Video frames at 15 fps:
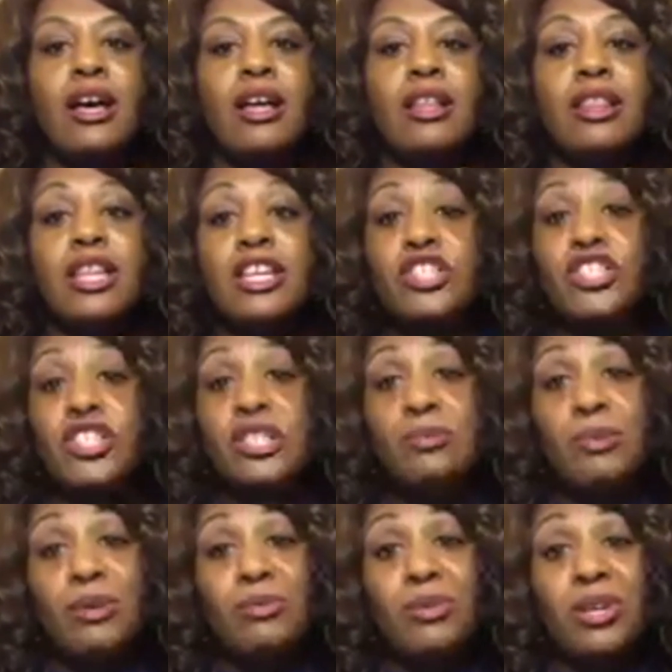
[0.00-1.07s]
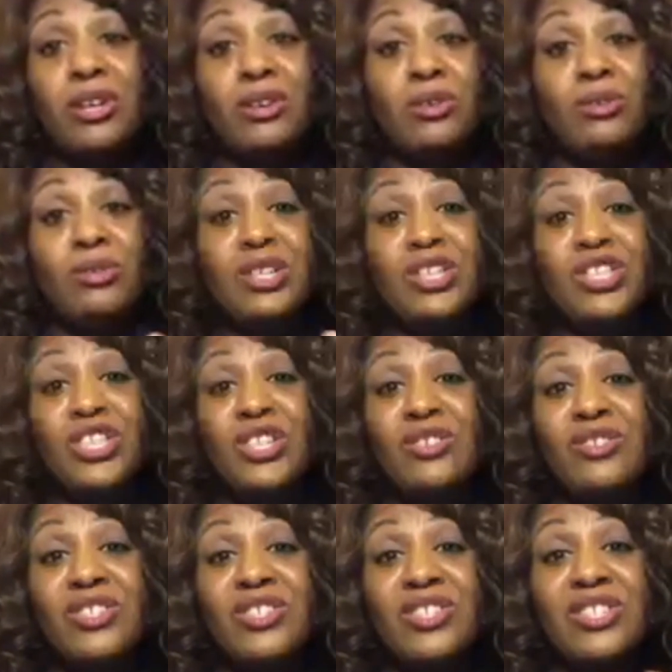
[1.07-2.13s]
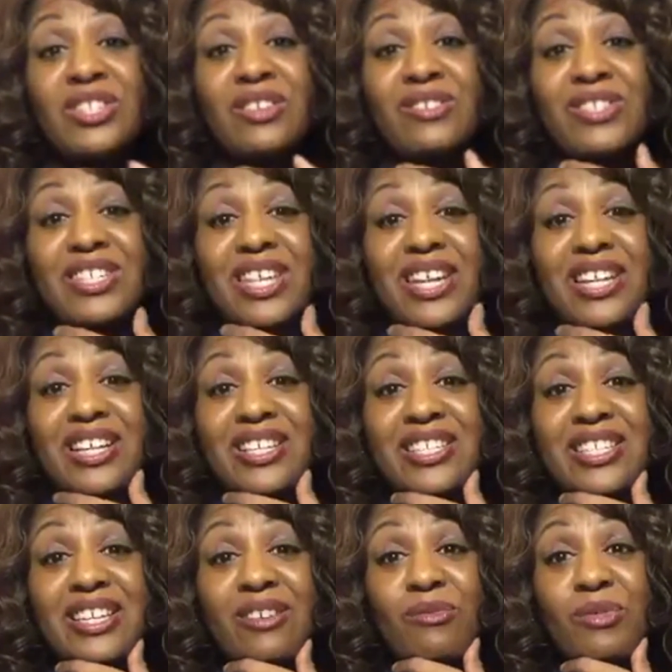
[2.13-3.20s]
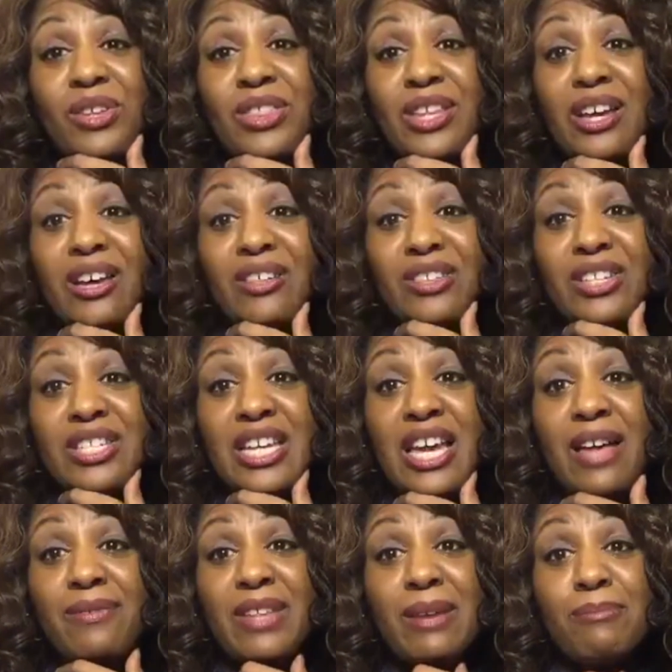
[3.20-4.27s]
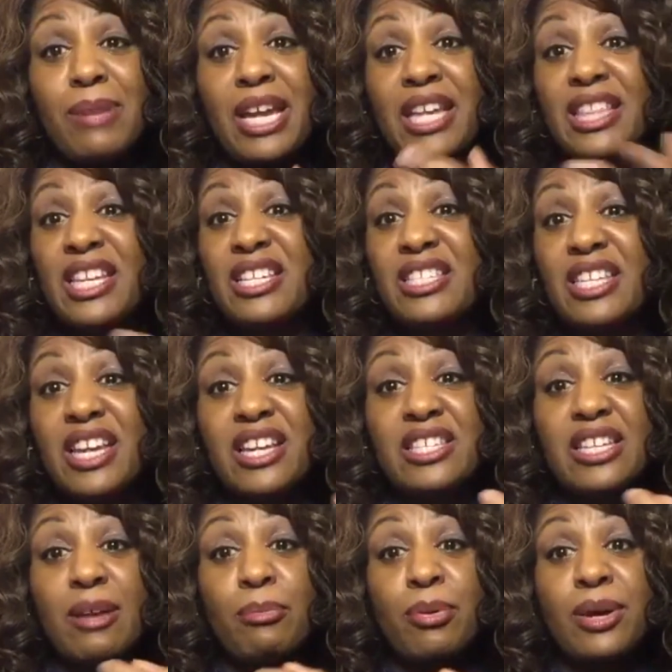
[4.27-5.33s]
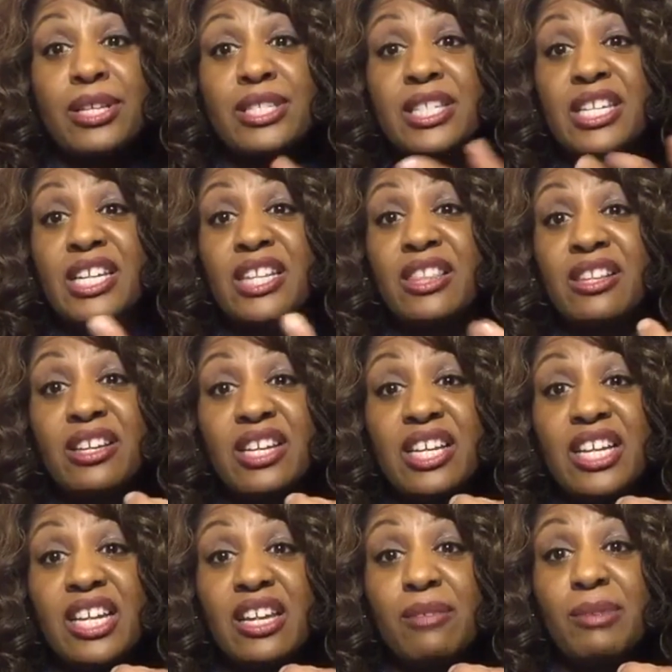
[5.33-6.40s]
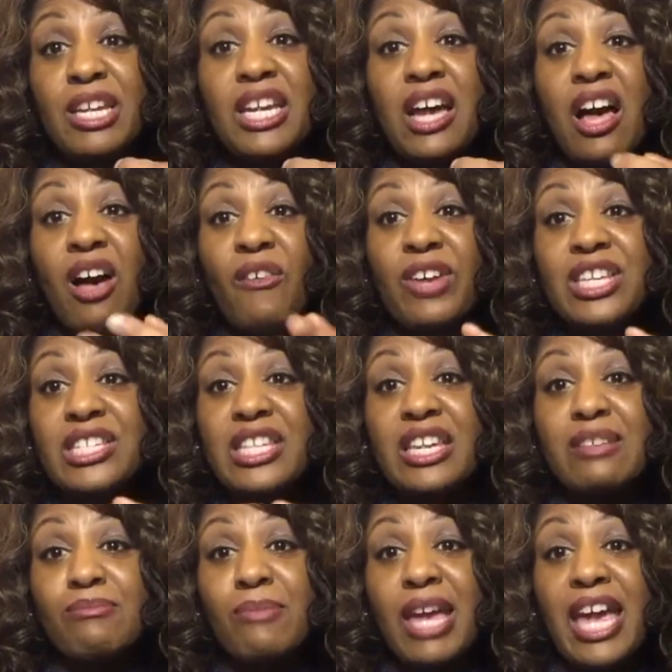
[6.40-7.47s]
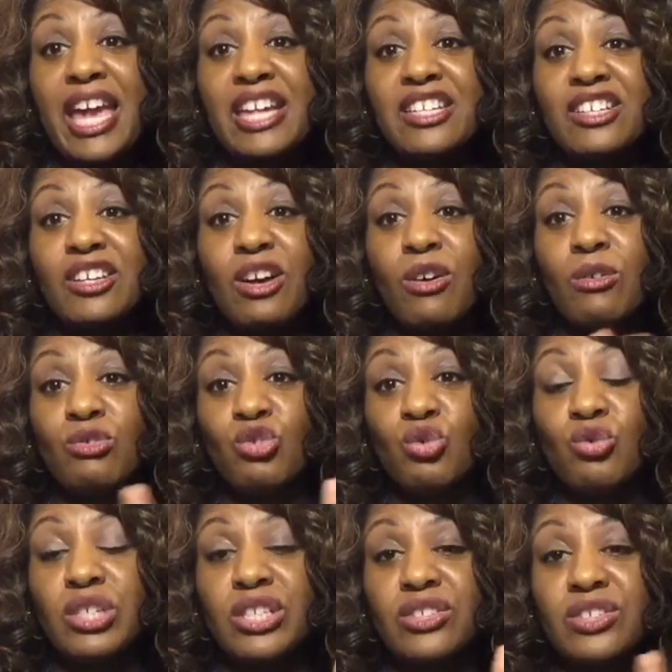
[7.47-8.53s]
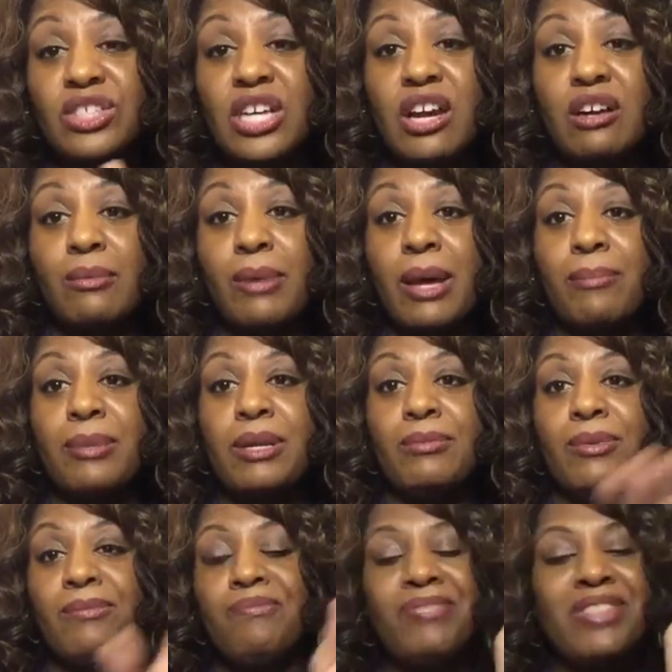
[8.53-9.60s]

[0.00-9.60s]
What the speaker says: Let's just be real. Who does she used to associate herself with all the time? That man they say is our president, and look at him. He always get mad and go on Twitter and talk about people.